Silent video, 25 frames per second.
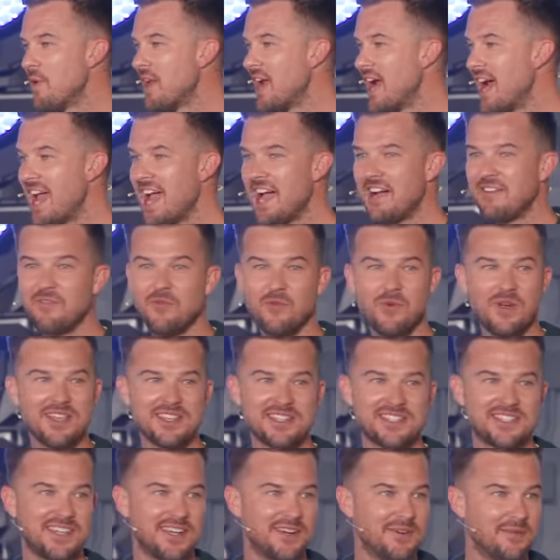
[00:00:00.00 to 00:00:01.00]
when I have
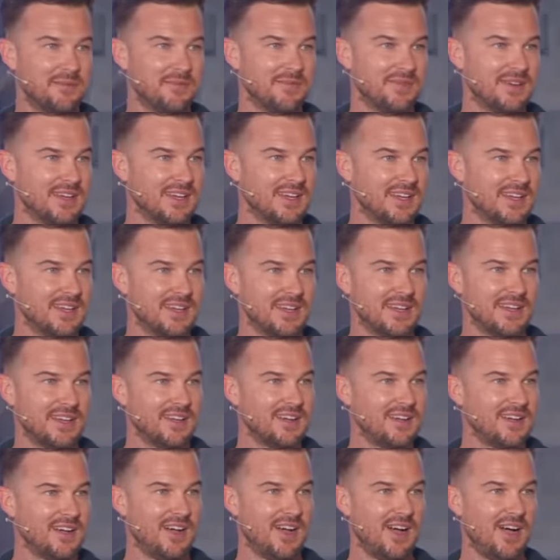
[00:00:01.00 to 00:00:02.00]
wisdom,
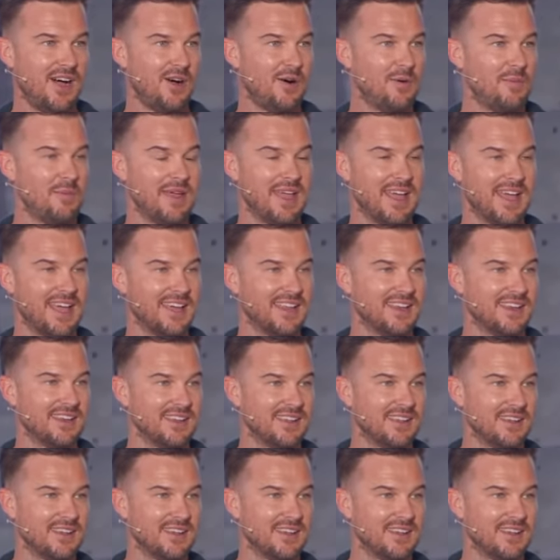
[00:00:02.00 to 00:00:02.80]
oh man,